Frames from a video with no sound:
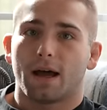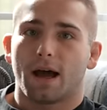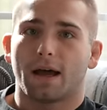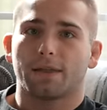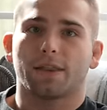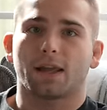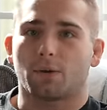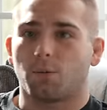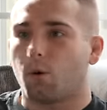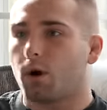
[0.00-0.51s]

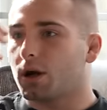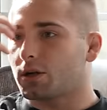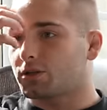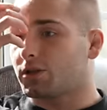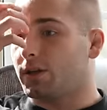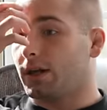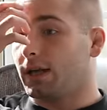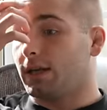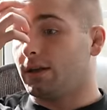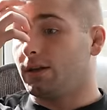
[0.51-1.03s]
I'd like
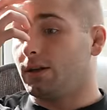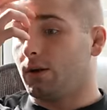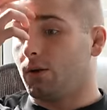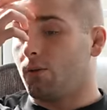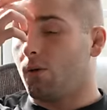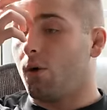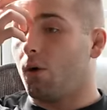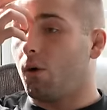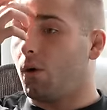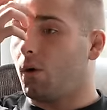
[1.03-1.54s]
watch like, you
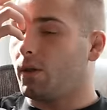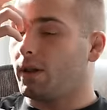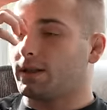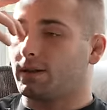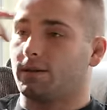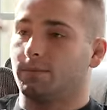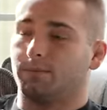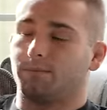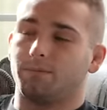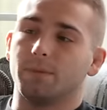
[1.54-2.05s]
know, all
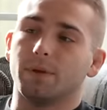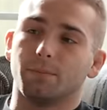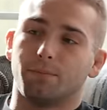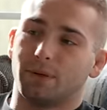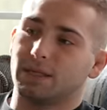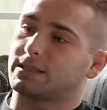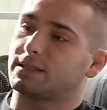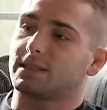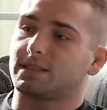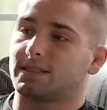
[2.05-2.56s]
like the
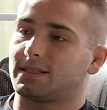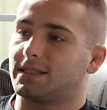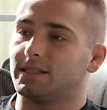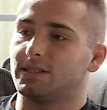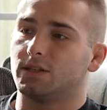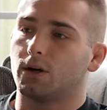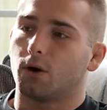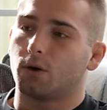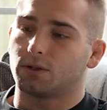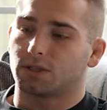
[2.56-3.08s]
business
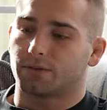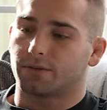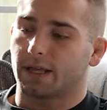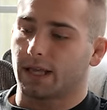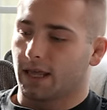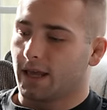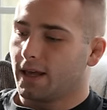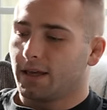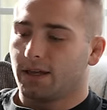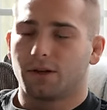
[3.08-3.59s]
CEOs of
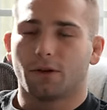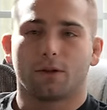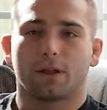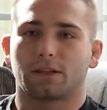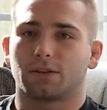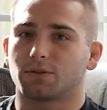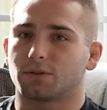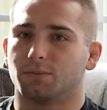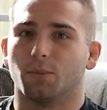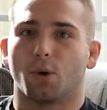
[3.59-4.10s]
like, you know,
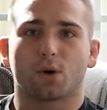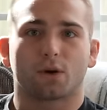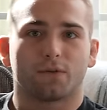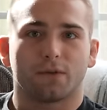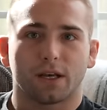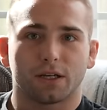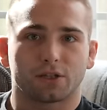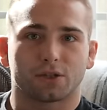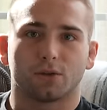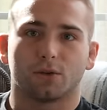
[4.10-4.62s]
like those
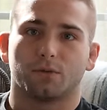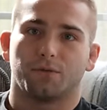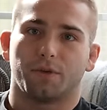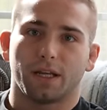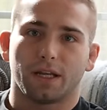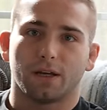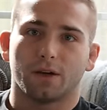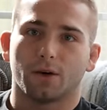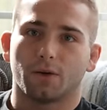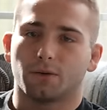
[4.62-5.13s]
motivational
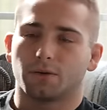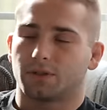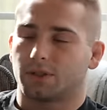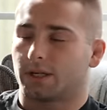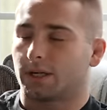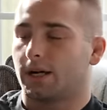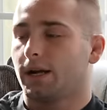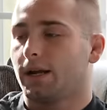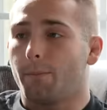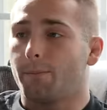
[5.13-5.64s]
videos.
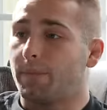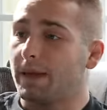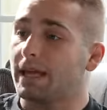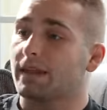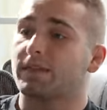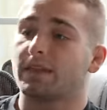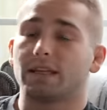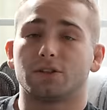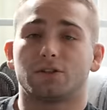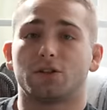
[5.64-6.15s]
Or a big
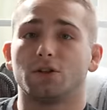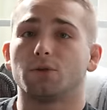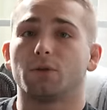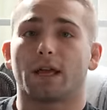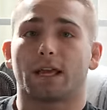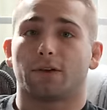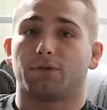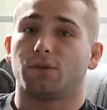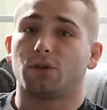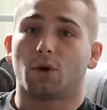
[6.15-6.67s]
thing too,
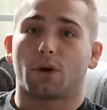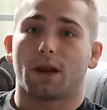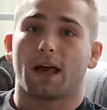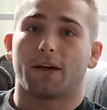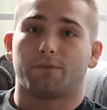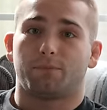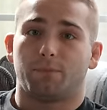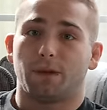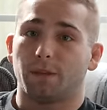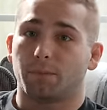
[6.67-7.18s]
like if you don't
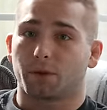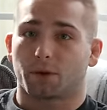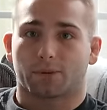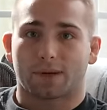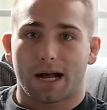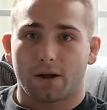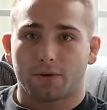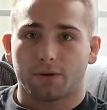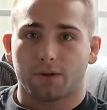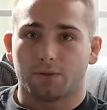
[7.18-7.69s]
have people
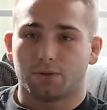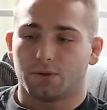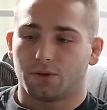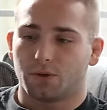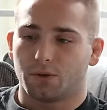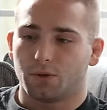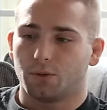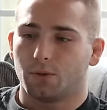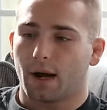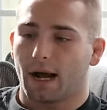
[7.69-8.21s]
around you
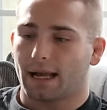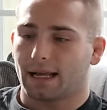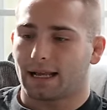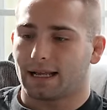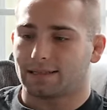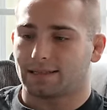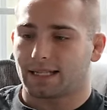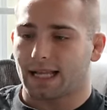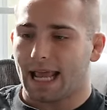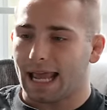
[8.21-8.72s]
to, I
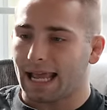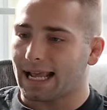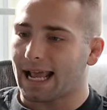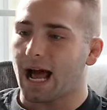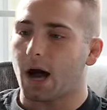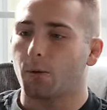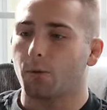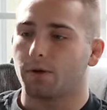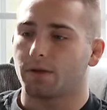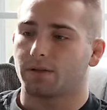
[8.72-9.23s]
guess, hang
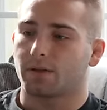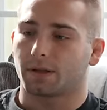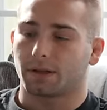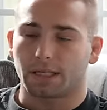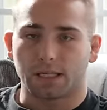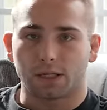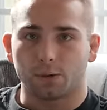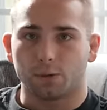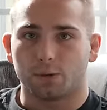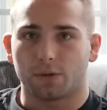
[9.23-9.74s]
out with to
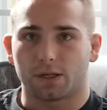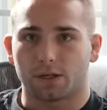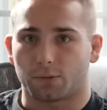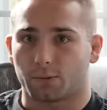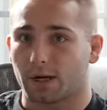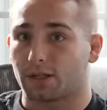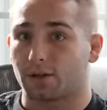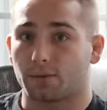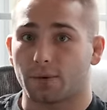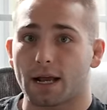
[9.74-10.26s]
lead you in the
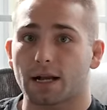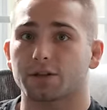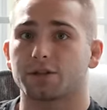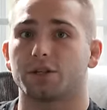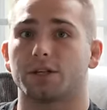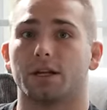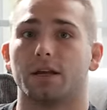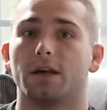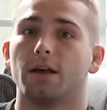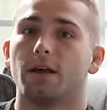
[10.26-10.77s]
right
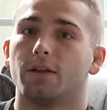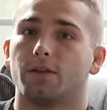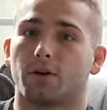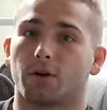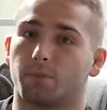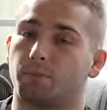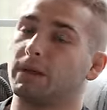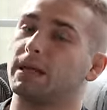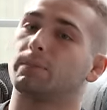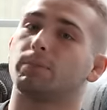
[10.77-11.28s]
direction,
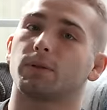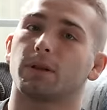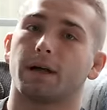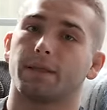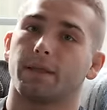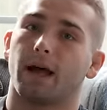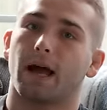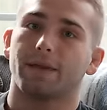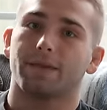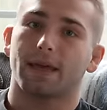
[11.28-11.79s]
there are people
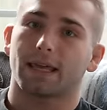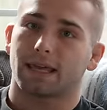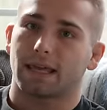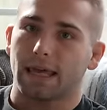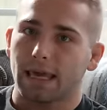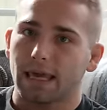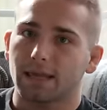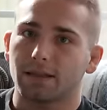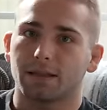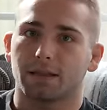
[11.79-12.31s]
online that
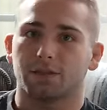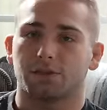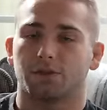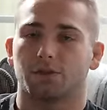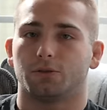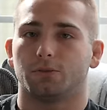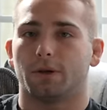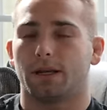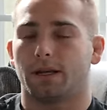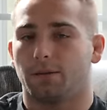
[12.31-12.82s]
can lead
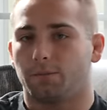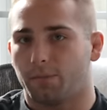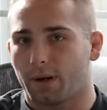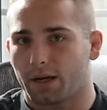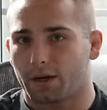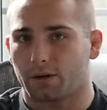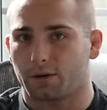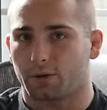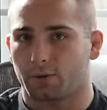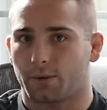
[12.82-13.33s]
you in a
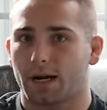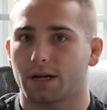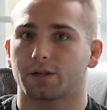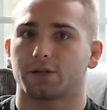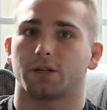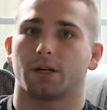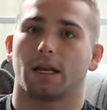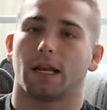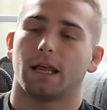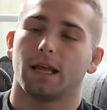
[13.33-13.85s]
better
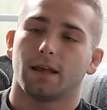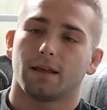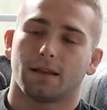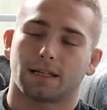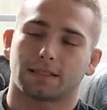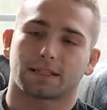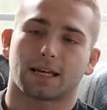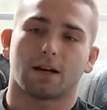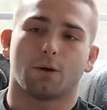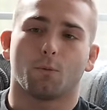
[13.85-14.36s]
direction. And
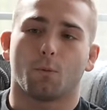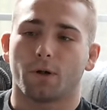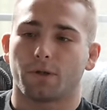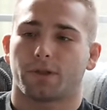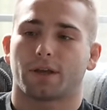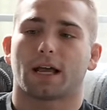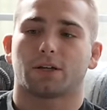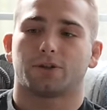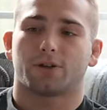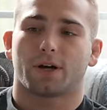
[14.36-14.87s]
that's kind of one
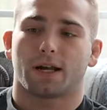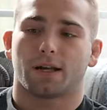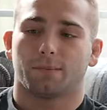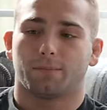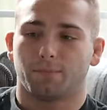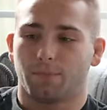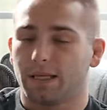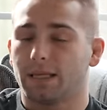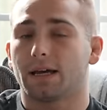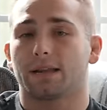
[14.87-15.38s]
thing I try to
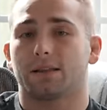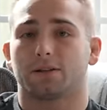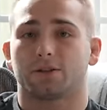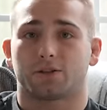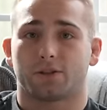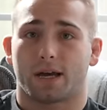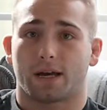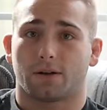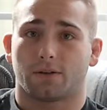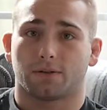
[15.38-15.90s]
be on this
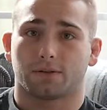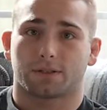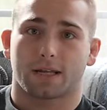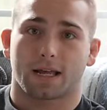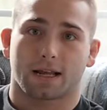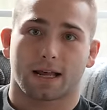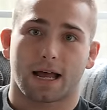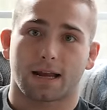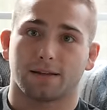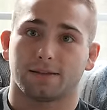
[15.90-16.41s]
channel, is
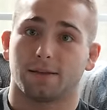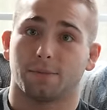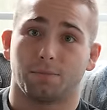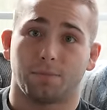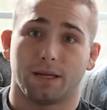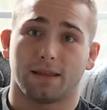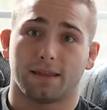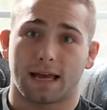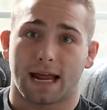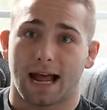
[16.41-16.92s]
kind of to
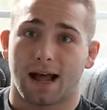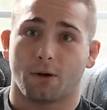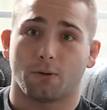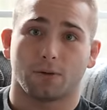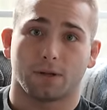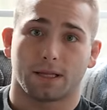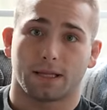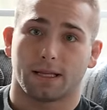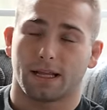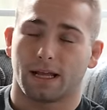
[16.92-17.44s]
be that
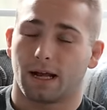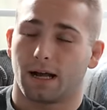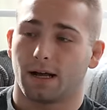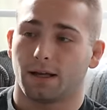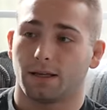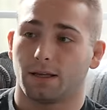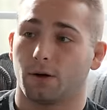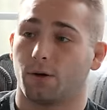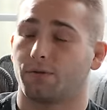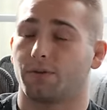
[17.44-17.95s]
outlet.
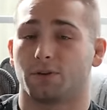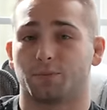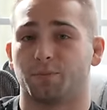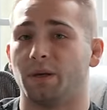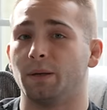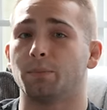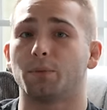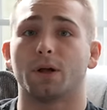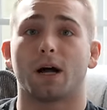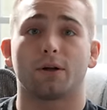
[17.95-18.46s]
You know, if there's
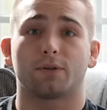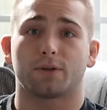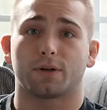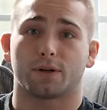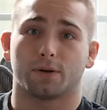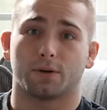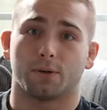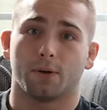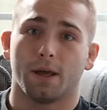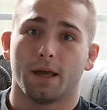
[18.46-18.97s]
people out
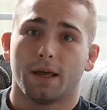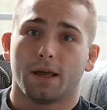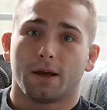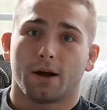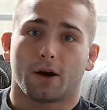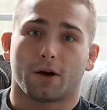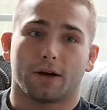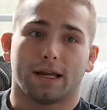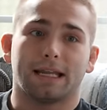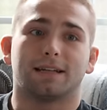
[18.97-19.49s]
there who
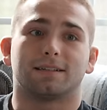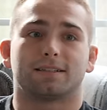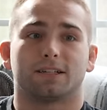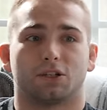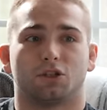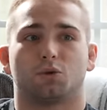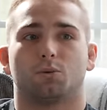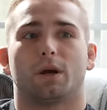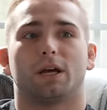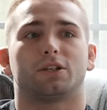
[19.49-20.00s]
are in a
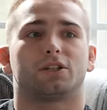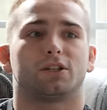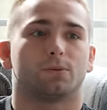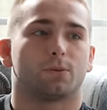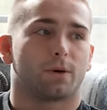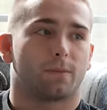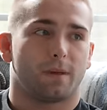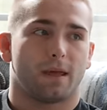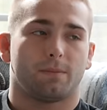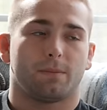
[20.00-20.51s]
situation
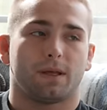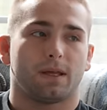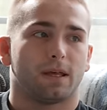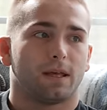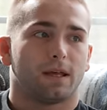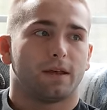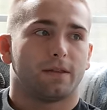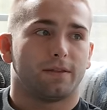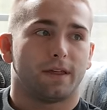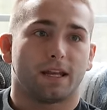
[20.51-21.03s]
where maybe
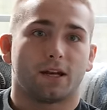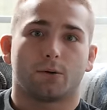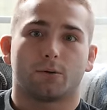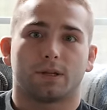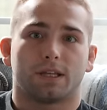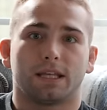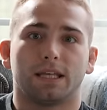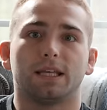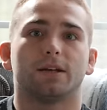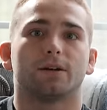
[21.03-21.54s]
they don't
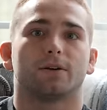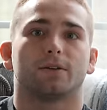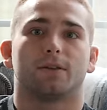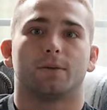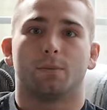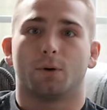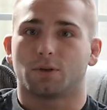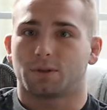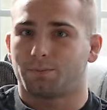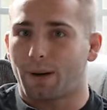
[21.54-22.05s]
hear
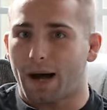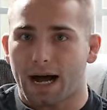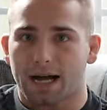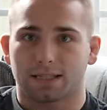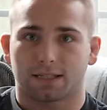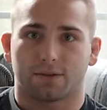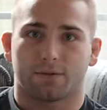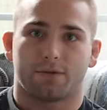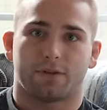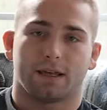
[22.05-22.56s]
the most
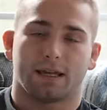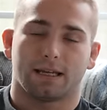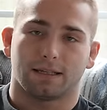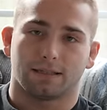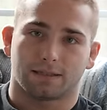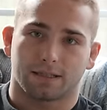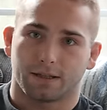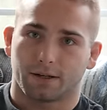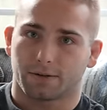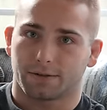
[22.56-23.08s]
positive
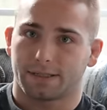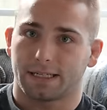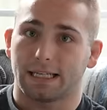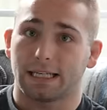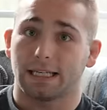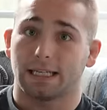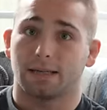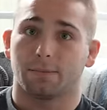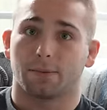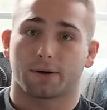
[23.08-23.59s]
things in their
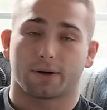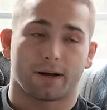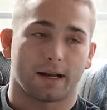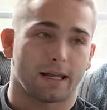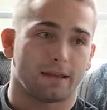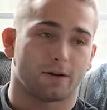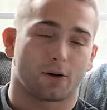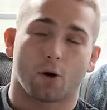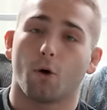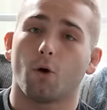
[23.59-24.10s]
team or
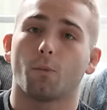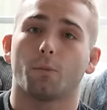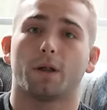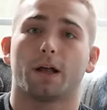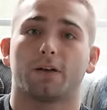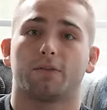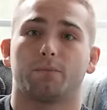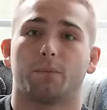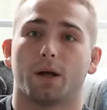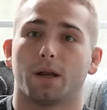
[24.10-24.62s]
in their home
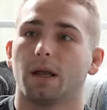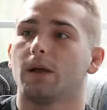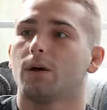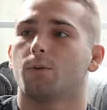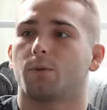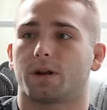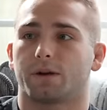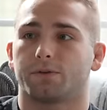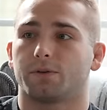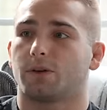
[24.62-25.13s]
life, but
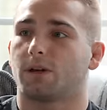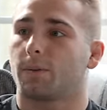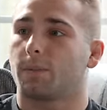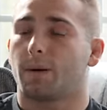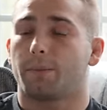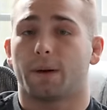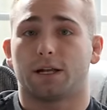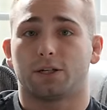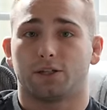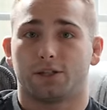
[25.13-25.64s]
whenever you come
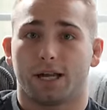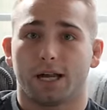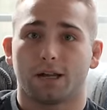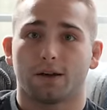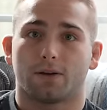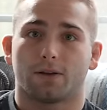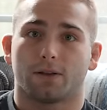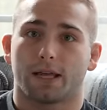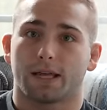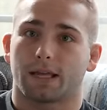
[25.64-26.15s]
on my
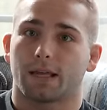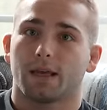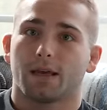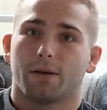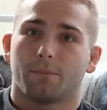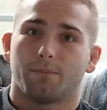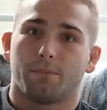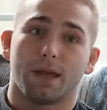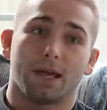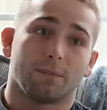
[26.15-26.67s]
channel, like
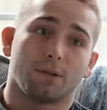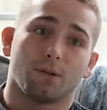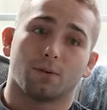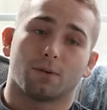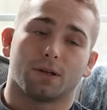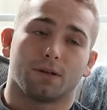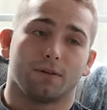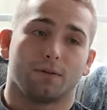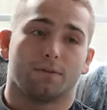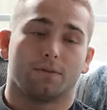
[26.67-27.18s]
maybe you
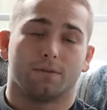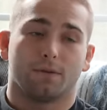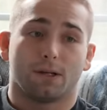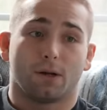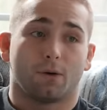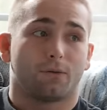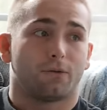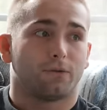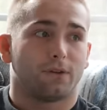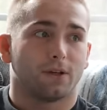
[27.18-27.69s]
can, you
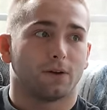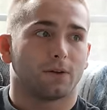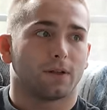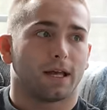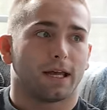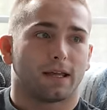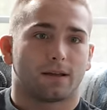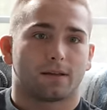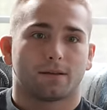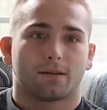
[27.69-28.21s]
know, feel
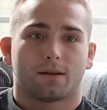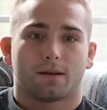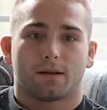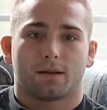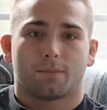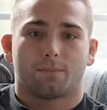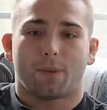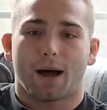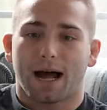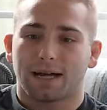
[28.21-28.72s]
like
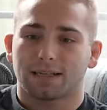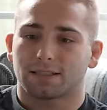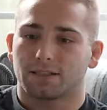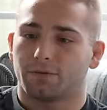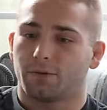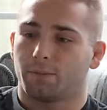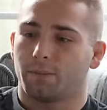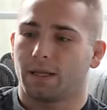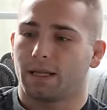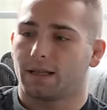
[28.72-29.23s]

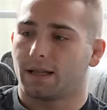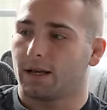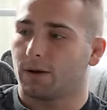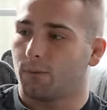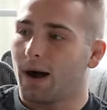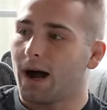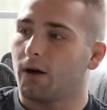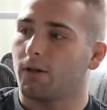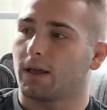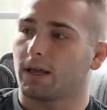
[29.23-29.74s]
positive and being like,
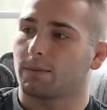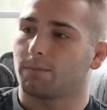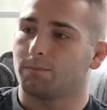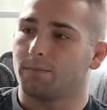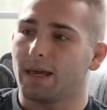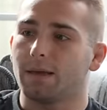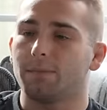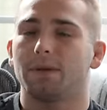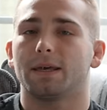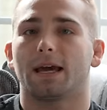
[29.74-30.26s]
wow, like
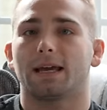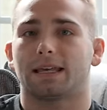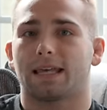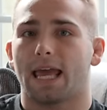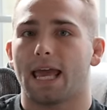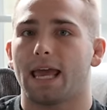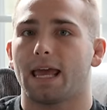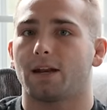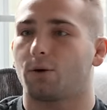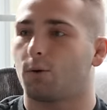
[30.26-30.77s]
maybe I
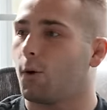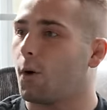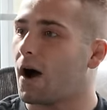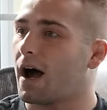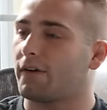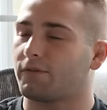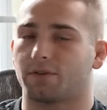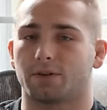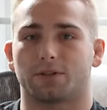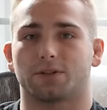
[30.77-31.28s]
can go
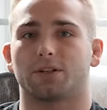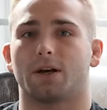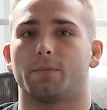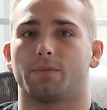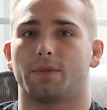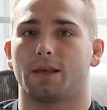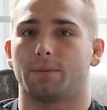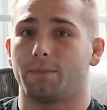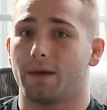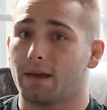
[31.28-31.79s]
after
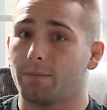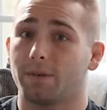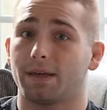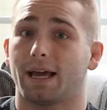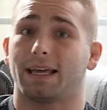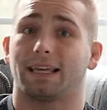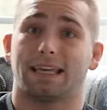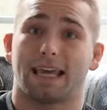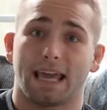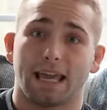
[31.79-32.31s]
something. Maybe
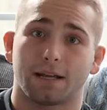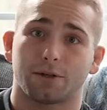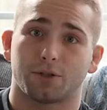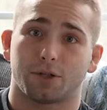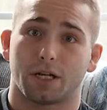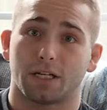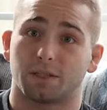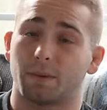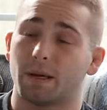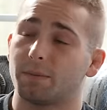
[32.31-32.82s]
I can
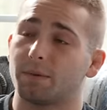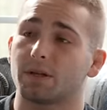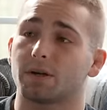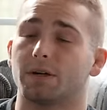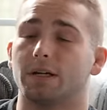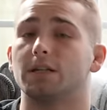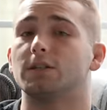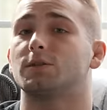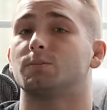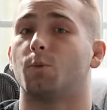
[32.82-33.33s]
change. Maybe there
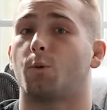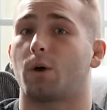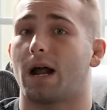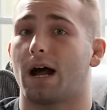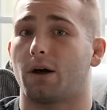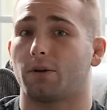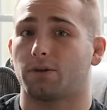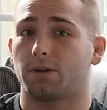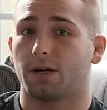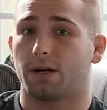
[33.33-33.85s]
is more
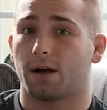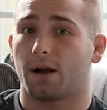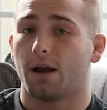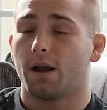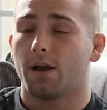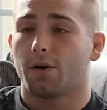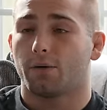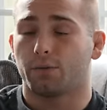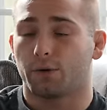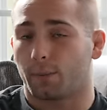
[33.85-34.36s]
out there
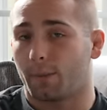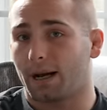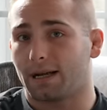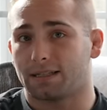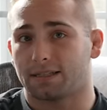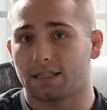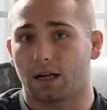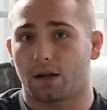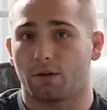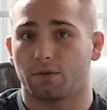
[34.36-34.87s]
for
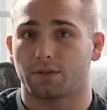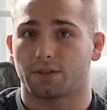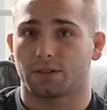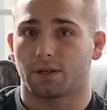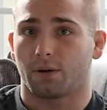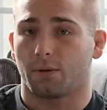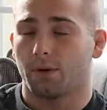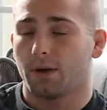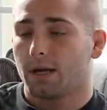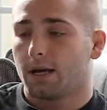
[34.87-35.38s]
myself.
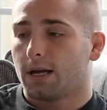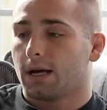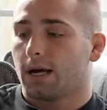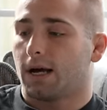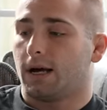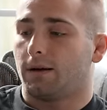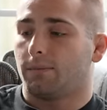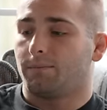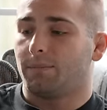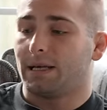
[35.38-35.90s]
So
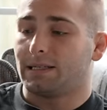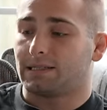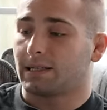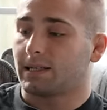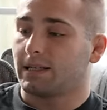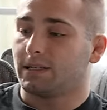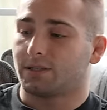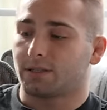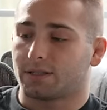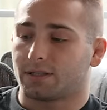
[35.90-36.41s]

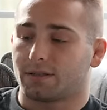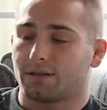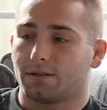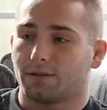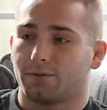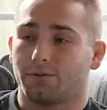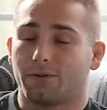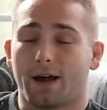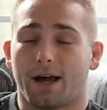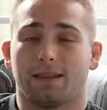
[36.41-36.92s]
basically just
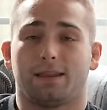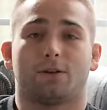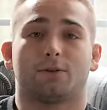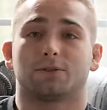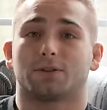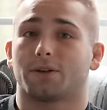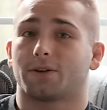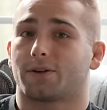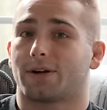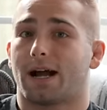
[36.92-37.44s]
find
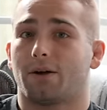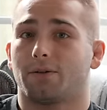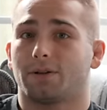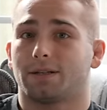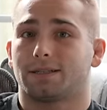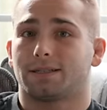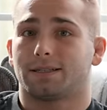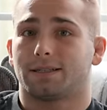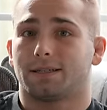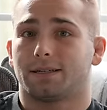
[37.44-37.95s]
those other
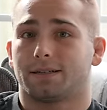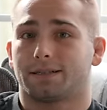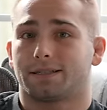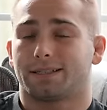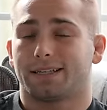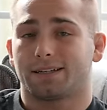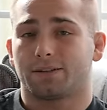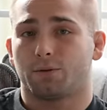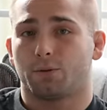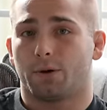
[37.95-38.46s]
outlets and
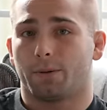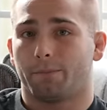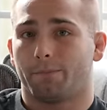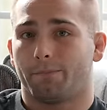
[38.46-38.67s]
stick to them.